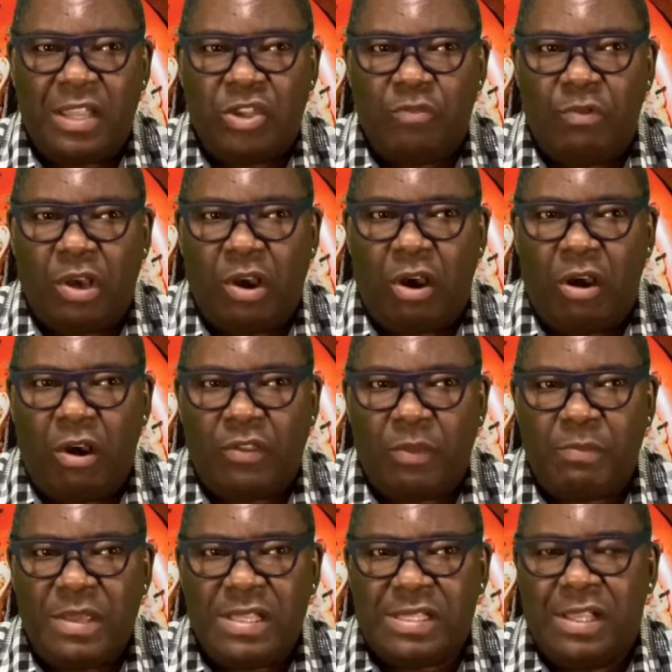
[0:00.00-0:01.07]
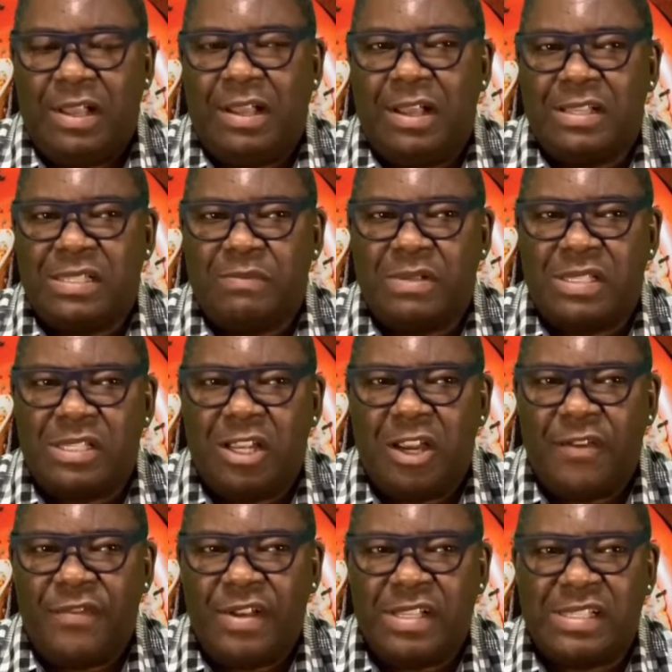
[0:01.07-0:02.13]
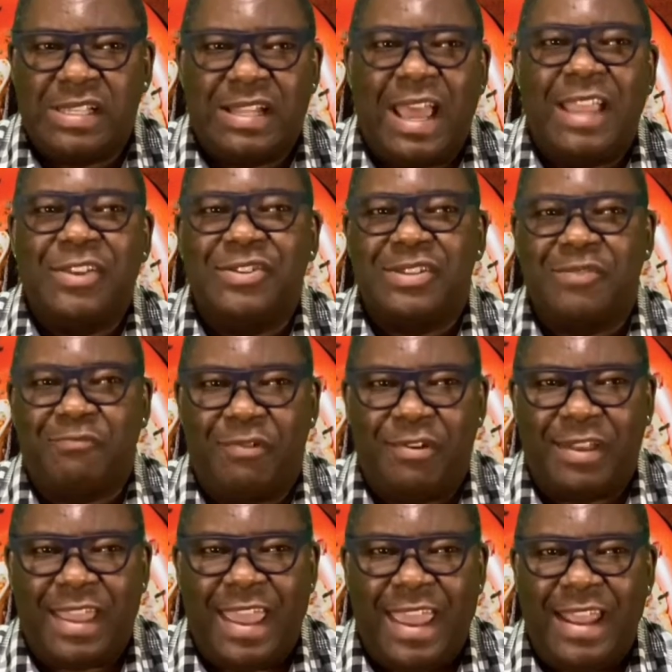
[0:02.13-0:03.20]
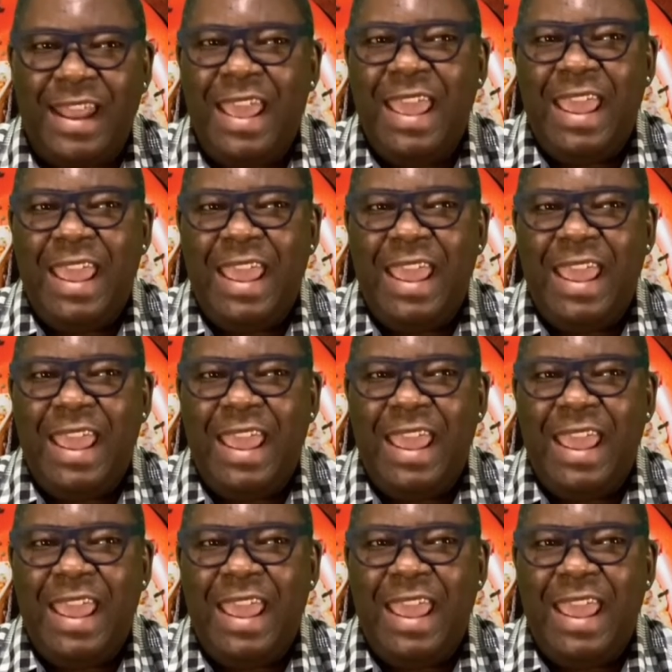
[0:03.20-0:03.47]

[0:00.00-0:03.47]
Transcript: you would call the Pizza Hut customer service that I used to work at